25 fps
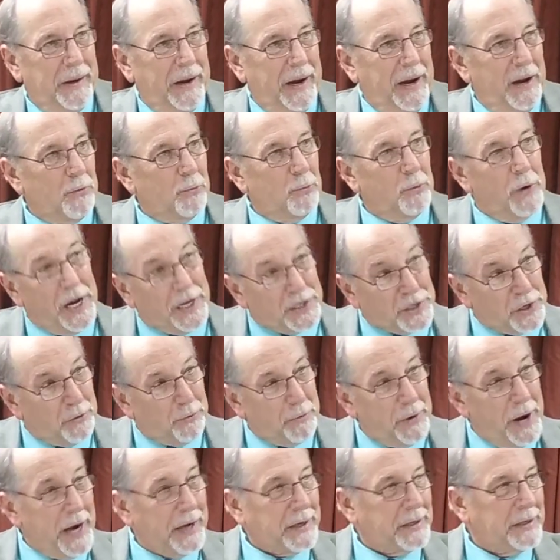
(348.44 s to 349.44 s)
and
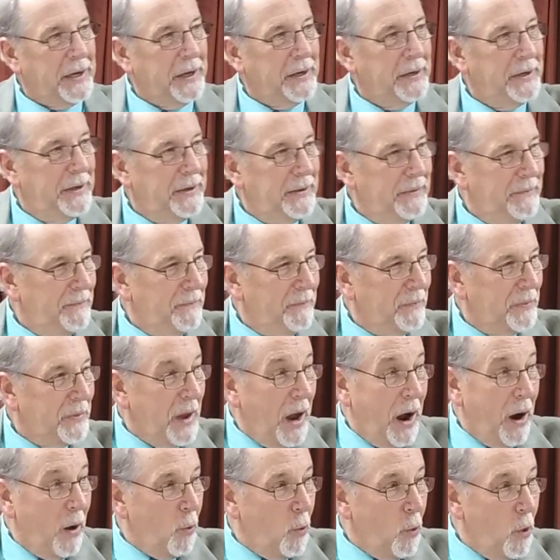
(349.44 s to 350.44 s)
resurrected
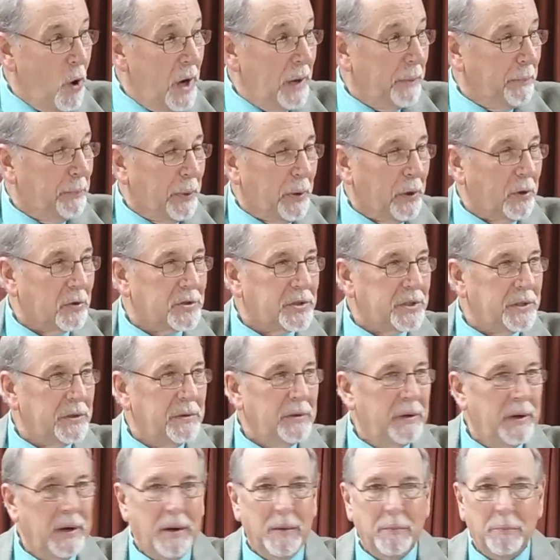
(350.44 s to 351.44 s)
not one person,
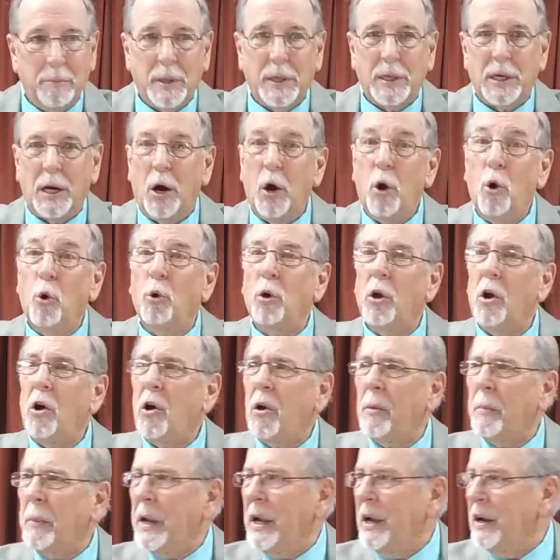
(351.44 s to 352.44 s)
but a whole
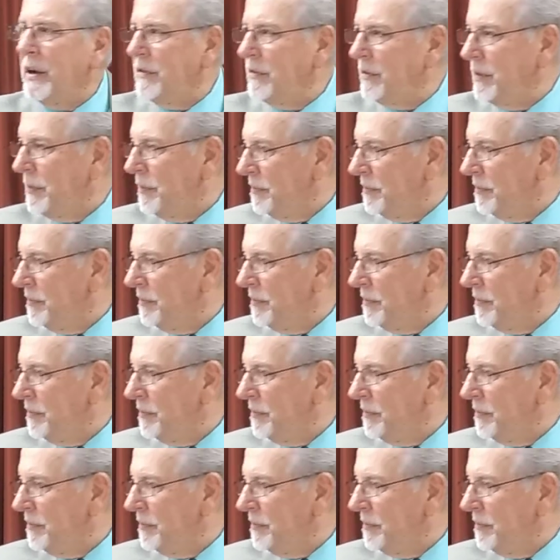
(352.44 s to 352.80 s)
army of them.